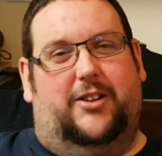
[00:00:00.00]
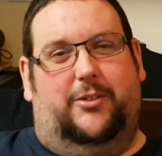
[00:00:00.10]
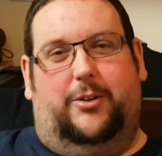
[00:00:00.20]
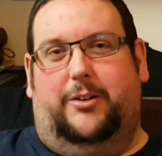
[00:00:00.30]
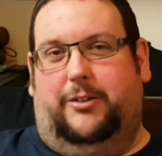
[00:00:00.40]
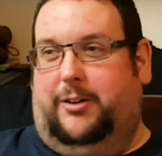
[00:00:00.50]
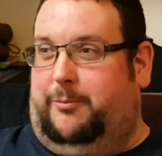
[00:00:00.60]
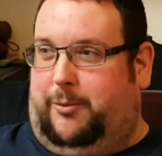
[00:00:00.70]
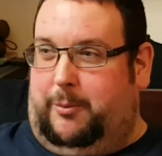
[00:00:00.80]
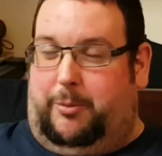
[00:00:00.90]
So
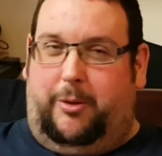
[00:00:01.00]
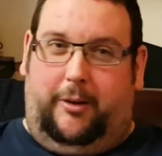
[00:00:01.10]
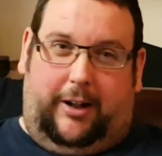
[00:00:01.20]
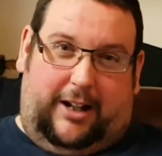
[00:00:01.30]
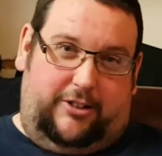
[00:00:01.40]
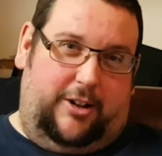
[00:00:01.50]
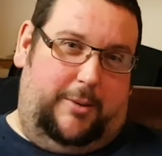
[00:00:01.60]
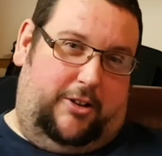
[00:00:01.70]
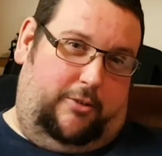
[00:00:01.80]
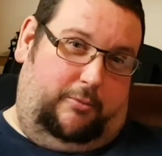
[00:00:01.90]
the lads are going
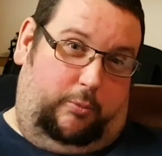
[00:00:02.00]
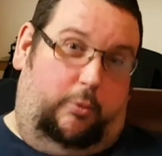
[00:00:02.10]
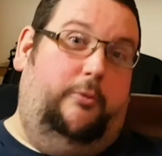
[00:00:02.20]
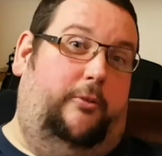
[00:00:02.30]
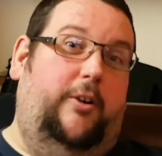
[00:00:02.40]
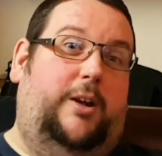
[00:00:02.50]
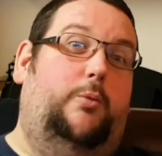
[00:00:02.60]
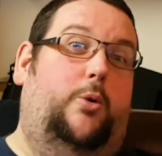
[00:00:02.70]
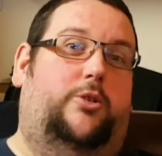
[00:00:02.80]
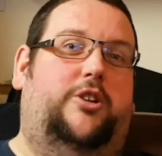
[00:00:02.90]
to be fully
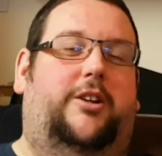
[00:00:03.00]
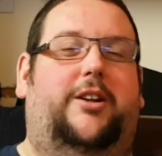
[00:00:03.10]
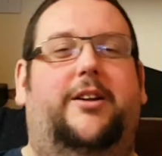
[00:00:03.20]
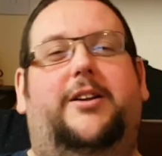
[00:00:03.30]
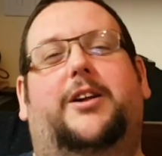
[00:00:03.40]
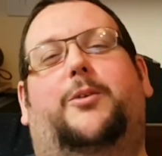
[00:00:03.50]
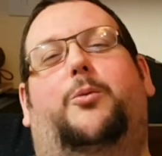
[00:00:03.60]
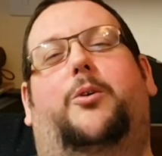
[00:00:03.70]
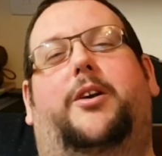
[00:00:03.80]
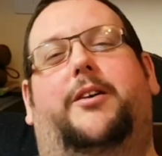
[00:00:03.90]
watered
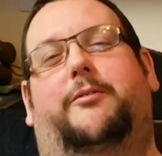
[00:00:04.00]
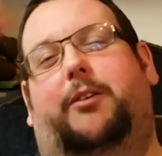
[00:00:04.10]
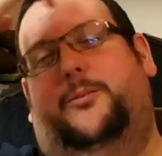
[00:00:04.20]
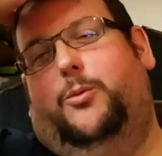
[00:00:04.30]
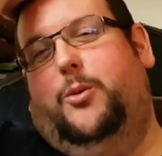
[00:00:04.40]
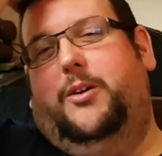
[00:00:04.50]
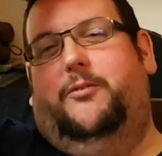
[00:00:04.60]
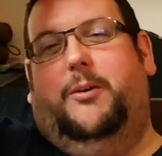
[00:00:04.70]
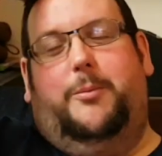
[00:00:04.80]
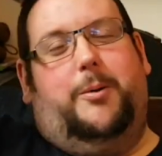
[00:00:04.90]
and
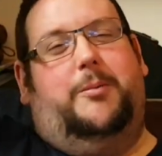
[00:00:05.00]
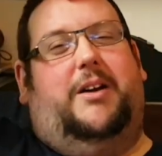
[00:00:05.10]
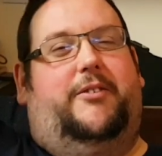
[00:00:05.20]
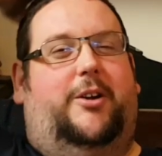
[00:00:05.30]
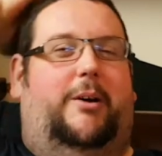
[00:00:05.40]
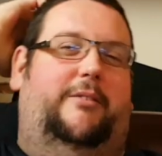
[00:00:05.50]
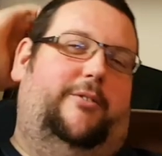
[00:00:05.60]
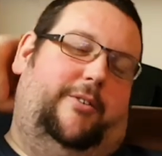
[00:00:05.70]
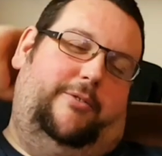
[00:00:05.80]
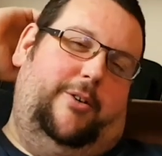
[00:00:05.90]
fun. We'll probably have to go out
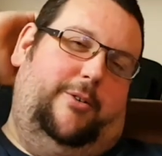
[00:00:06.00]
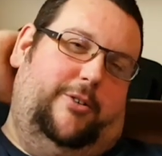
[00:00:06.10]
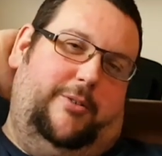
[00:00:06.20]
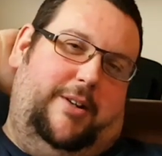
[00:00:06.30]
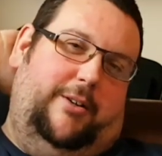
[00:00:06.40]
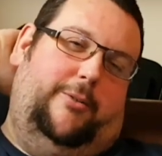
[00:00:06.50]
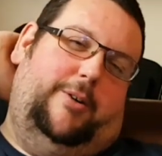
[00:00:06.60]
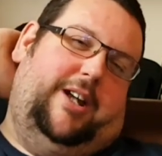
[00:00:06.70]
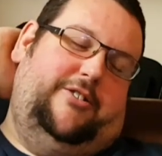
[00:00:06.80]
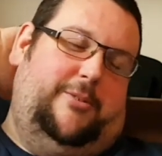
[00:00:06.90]
for the food or something, or
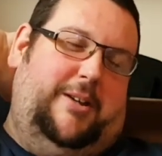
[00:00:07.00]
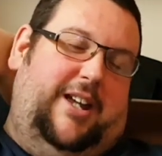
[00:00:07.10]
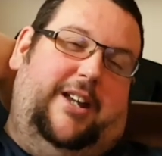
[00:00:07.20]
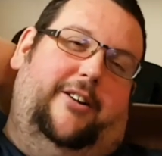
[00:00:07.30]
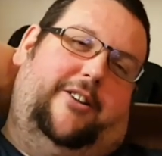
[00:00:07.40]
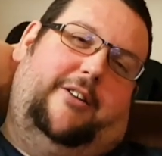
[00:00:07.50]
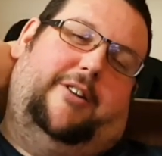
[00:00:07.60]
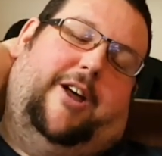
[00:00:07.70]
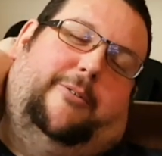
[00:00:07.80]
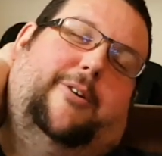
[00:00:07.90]
we'll get something in. I
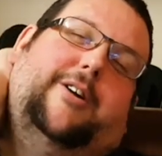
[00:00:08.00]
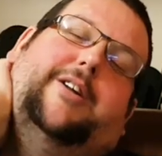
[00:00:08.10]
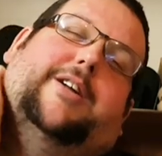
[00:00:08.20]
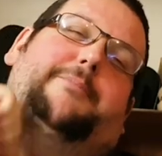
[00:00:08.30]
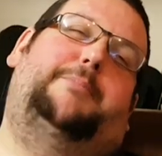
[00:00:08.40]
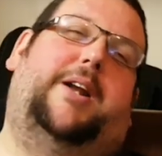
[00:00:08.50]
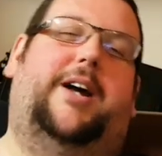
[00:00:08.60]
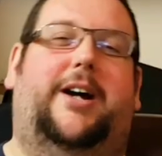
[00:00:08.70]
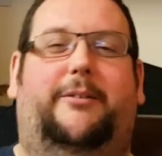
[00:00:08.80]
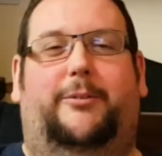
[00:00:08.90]
don't know,
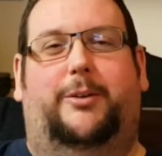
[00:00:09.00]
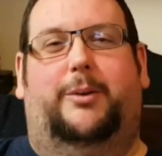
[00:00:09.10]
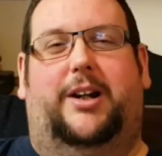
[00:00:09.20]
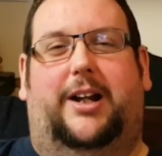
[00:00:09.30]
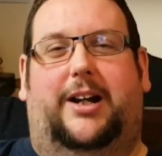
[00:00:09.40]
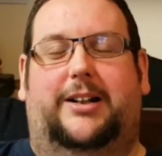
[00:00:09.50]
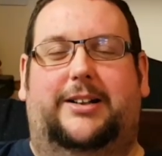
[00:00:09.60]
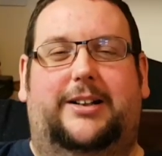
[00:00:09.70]
but we're